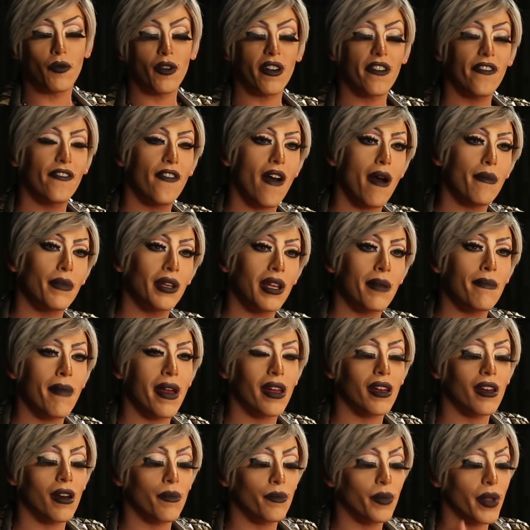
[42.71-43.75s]
more feminine
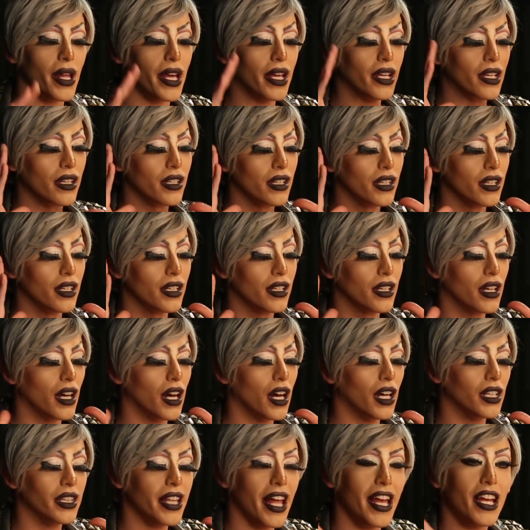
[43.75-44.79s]
makeup, like
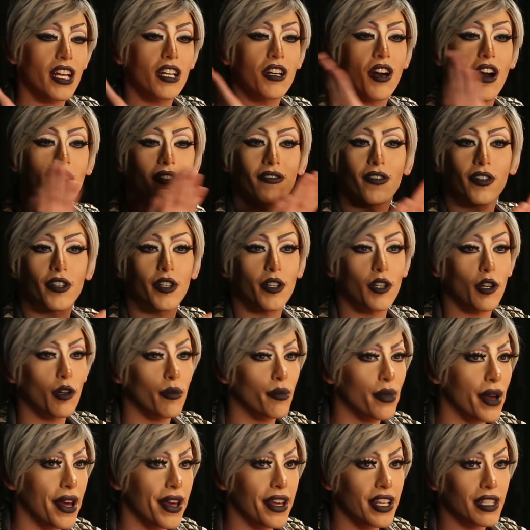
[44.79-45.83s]
a light cover girl
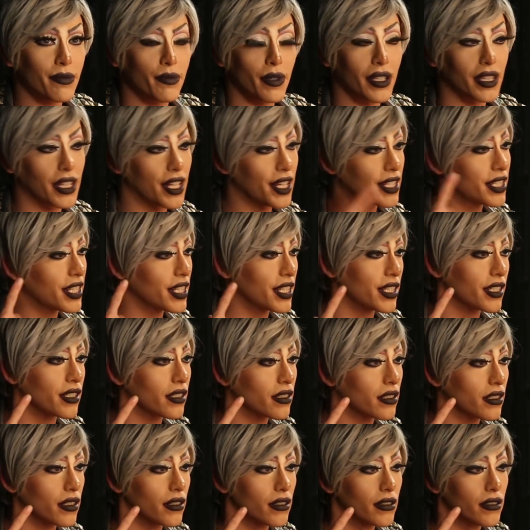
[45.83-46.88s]
base, but this
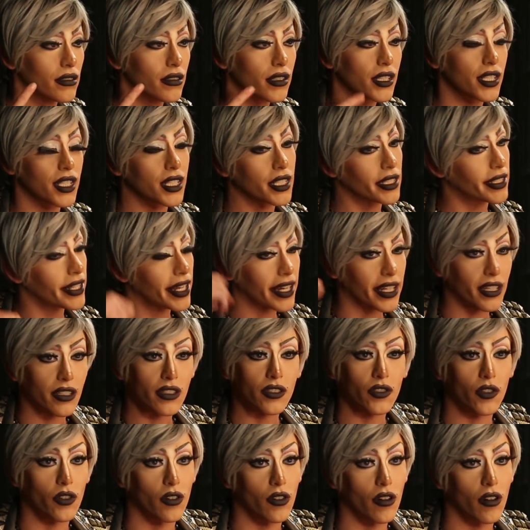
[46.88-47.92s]
is
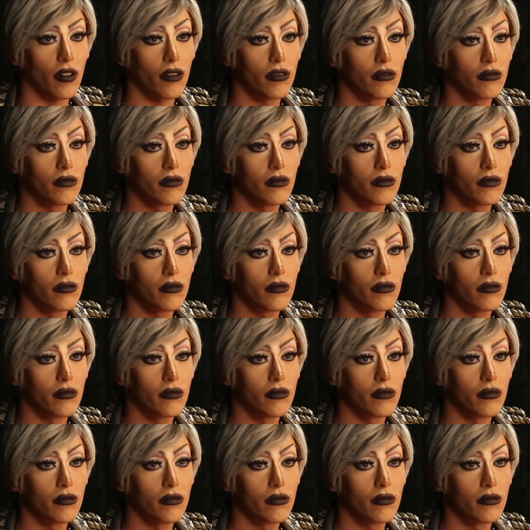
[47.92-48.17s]
sticks, girl.